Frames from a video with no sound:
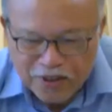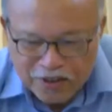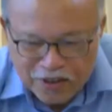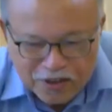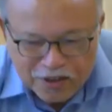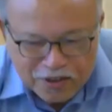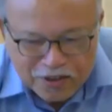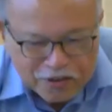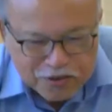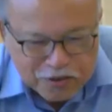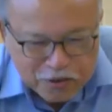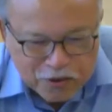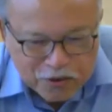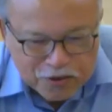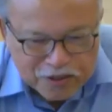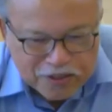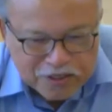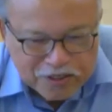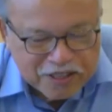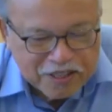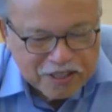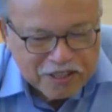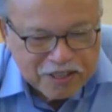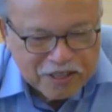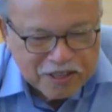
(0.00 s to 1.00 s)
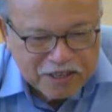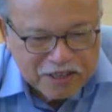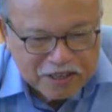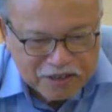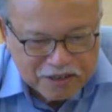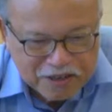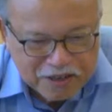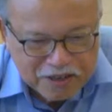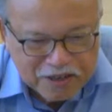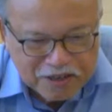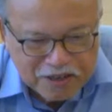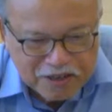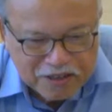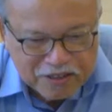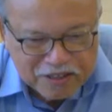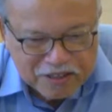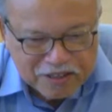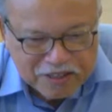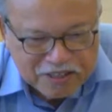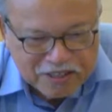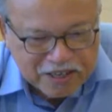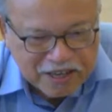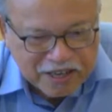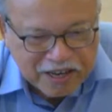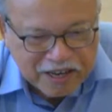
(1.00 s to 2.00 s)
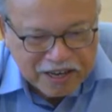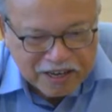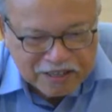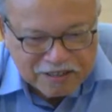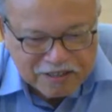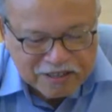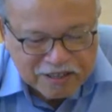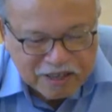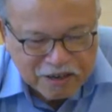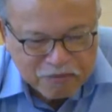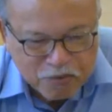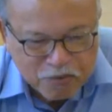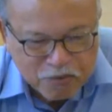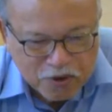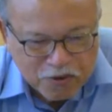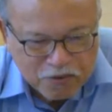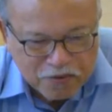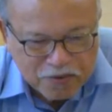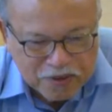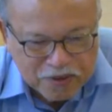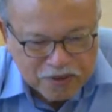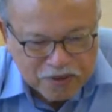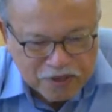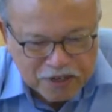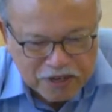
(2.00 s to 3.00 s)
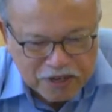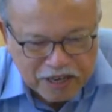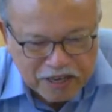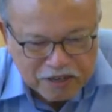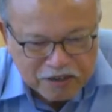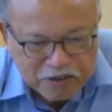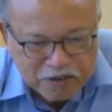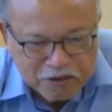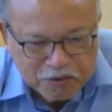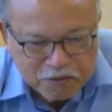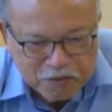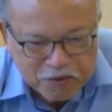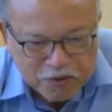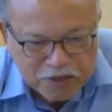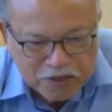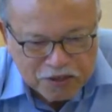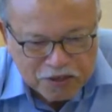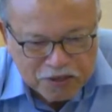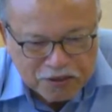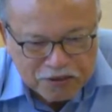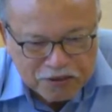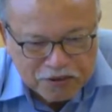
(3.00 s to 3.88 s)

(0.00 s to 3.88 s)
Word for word: So uh, these are some of the arguments.